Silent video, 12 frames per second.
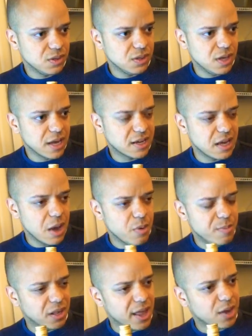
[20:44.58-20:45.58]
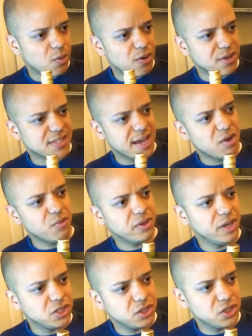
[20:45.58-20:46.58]
it would be like, well, is that a
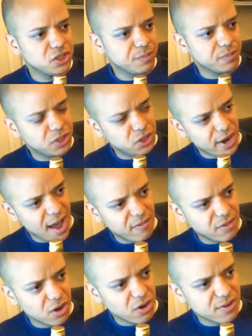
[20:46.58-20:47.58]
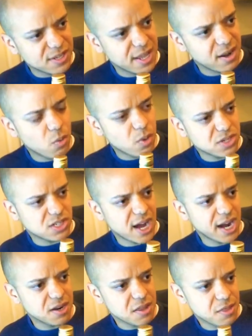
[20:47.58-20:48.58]
relationship that you're having, or is that a
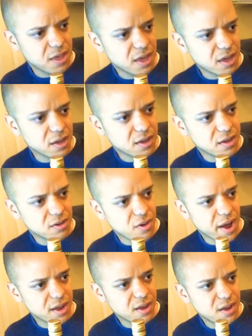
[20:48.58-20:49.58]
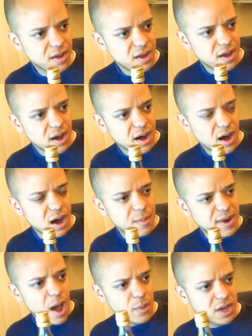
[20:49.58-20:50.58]
one-sided thing, right? Mm-hmm.
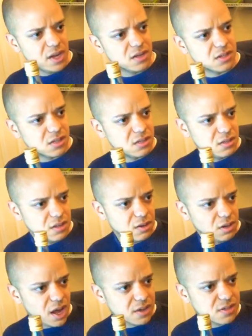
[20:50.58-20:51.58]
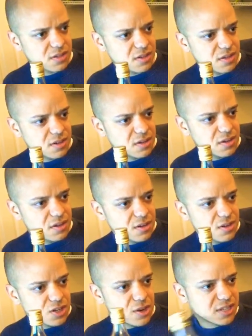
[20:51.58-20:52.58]
And now we get into lust. Mm-hmm.
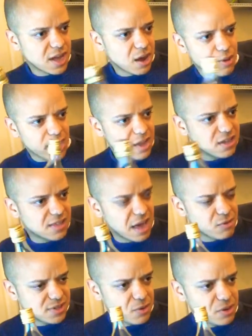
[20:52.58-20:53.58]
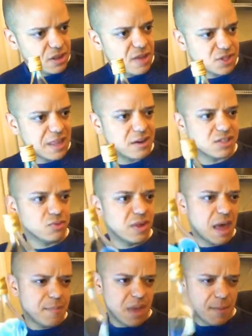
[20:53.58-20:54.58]
So it's like, okay, was that really love? So
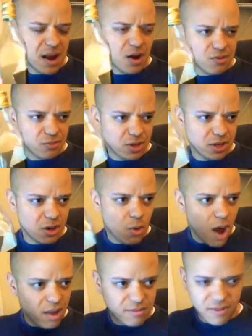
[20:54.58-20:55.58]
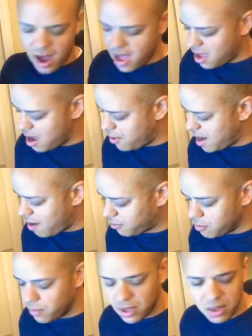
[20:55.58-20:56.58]
that might not really qualify. It would have
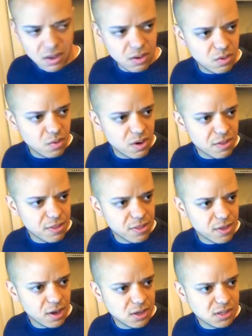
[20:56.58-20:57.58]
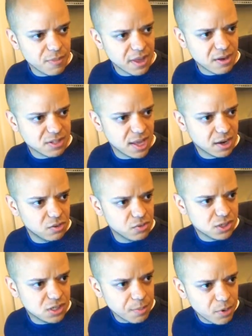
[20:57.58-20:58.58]
to be with something else that could
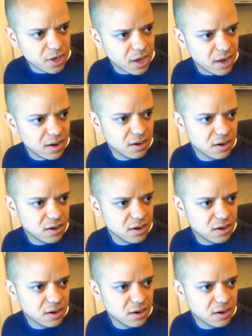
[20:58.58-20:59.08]
reciprocate